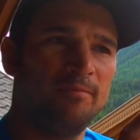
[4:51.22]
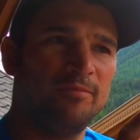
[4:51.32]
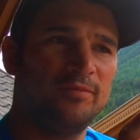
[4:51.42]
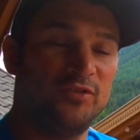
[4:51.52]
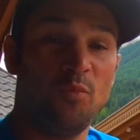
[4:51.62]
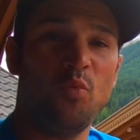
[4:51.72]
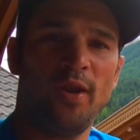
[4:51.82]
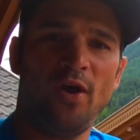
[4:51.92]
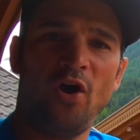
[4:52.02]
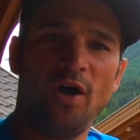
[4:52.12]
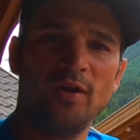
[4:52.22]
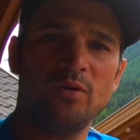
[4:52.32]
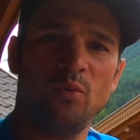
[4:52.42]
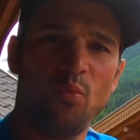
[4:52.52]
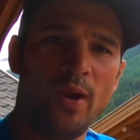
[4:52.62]
somewhat on,
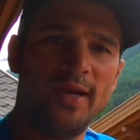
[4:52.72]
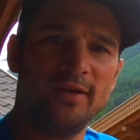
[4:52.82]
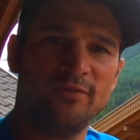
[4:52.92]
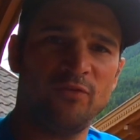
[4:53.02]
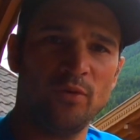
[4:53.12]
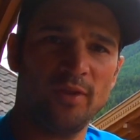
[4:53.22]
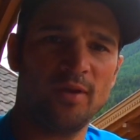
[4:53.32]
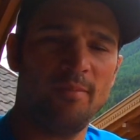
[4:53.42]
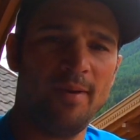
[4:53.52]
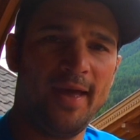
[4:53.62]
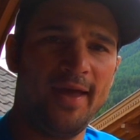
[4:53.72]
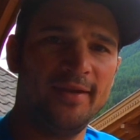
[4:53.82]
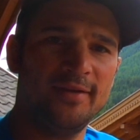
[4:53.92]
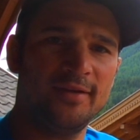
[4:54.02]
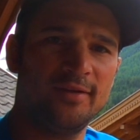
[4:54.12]
waiting for the
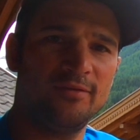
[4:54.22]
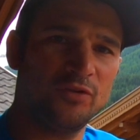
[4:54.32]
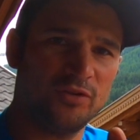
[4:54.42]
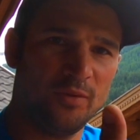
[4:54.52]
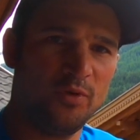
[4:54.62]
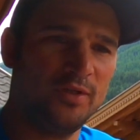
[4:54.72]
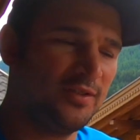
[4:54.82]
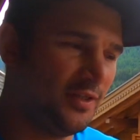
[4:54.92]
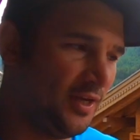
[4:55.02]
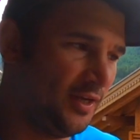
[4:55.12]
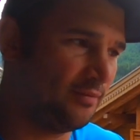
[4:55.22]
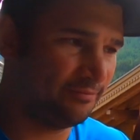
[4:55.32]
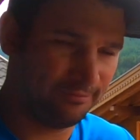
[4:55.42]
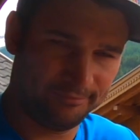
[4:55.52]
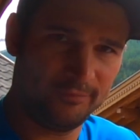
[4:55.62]
command for someone to say
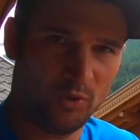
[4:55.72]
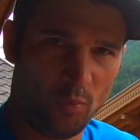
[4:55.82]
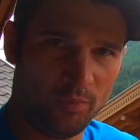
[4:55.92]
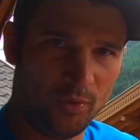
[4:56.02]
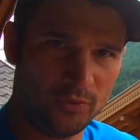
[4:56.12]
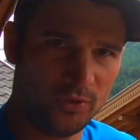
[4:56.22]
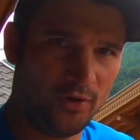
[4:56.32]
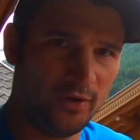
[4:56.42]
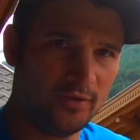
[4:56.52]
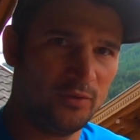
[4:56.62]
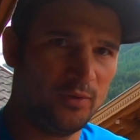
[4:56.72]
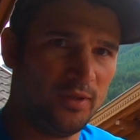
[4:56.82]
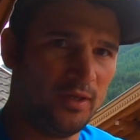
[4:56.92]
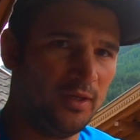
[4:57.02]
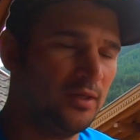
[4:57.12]
GoPro turn on, sort of
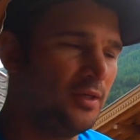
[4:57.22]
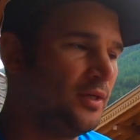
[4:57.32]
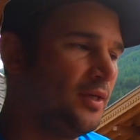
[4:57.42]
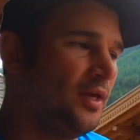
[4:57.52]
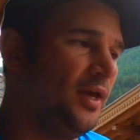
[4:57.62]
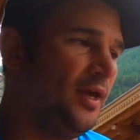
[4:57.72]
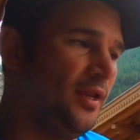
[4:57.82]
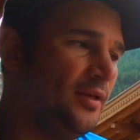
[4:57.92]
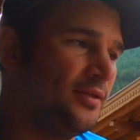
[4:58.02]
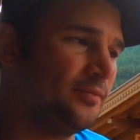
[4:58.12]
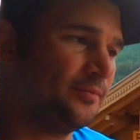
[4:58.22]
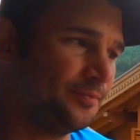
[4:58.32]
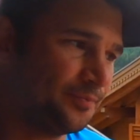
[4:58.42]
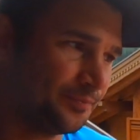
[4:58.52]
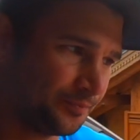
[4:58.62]
thing. And
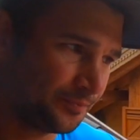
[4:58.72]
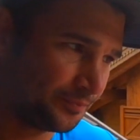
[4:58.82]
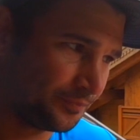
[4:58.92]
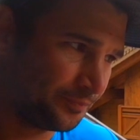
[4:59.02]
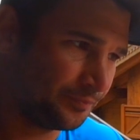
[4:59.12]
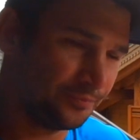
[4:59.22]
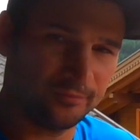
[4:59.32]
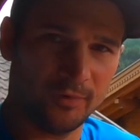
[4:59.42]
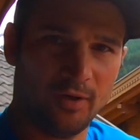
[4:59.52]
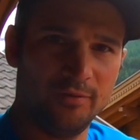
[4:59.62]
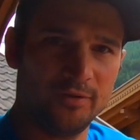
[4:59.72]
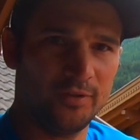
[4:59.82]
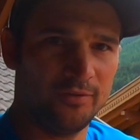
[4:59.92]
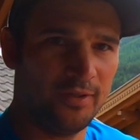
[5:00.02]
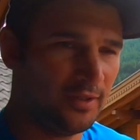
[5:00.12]

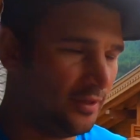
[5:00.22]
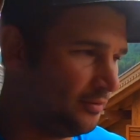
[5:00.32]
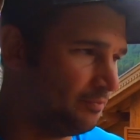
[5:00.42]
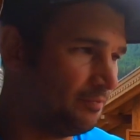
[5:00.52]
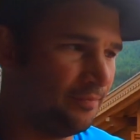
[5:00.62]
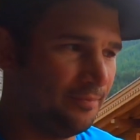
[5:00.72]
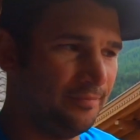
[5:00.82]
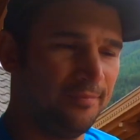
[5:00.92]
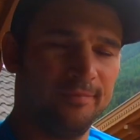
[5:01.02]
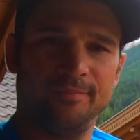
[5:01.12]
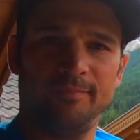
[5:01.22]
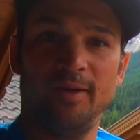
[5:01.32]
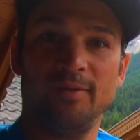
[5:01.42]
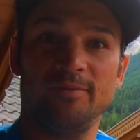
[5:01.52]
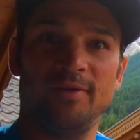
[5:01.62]
obviously right there
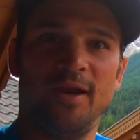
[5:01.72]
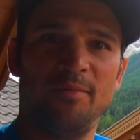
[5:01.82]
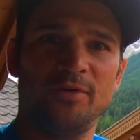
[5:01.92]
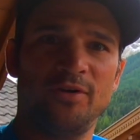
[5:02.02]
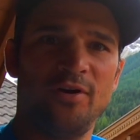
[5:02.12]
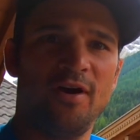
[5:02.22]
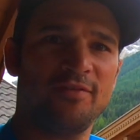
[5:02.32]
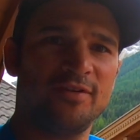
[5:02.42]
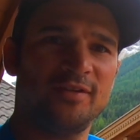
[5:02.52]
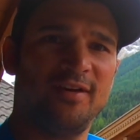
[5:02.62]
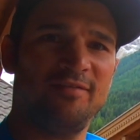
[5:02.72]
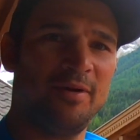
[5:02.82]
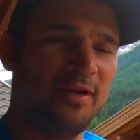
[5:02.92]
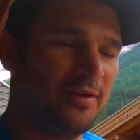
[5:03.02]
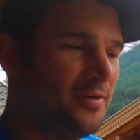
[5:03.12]
the camera turned off because I have my